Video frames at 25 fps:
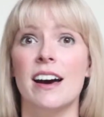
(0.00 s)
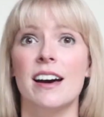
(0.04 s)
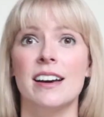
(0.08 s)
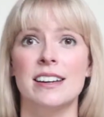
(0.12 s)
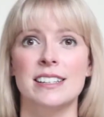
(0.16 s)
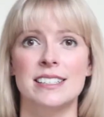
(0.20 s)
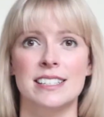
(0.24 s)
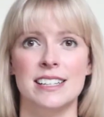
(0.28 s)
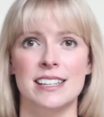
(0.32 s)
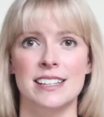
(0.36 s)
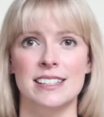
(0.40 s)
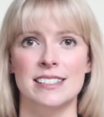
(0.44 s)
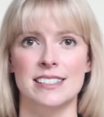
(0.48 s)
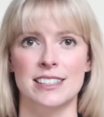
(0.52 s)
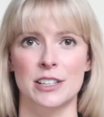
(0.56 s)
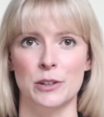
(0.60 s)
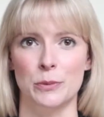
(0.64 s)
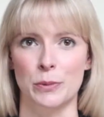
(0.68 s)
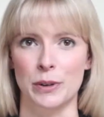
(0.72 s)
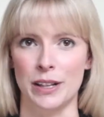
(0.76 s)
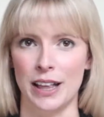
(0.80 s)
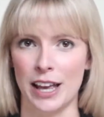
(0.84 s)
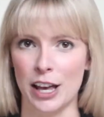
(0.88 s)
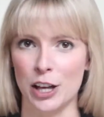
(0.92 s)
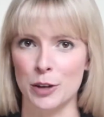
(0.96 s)
ideas that
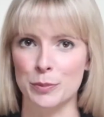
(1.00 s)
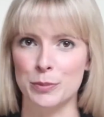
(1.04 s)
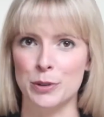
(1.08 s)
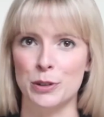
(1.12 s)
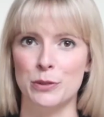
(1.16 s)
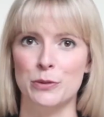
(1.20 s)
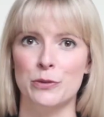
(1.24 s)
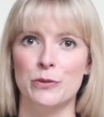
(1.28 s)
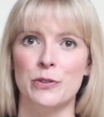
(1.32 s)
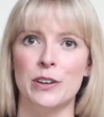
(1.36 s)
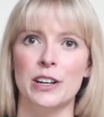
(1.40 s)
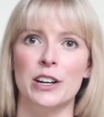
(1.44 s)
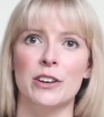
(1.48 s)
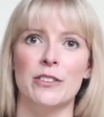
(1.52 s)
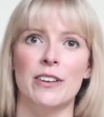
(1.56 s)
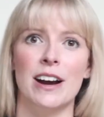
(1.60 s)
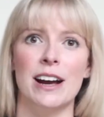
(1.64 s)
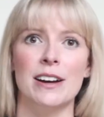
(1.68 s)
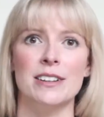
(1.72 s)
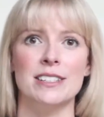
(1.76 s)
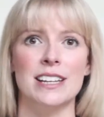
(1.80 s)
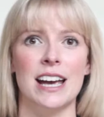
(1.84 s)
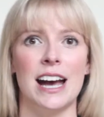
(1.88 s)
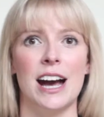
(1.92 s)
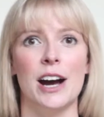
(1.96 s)
will help you figure
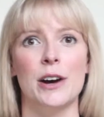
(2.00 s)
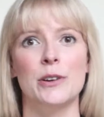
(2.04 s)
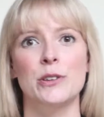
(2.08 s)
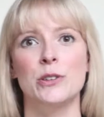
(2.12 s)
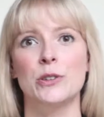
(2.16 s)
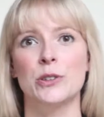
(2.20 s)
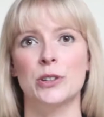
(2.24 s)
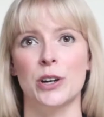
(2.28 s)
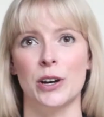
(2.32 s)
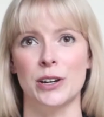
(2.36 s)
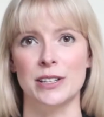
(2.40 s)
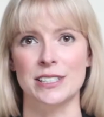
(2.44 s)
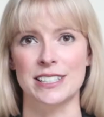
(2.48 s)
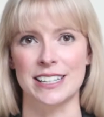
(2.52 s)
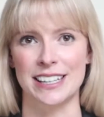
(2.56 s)
out how you're going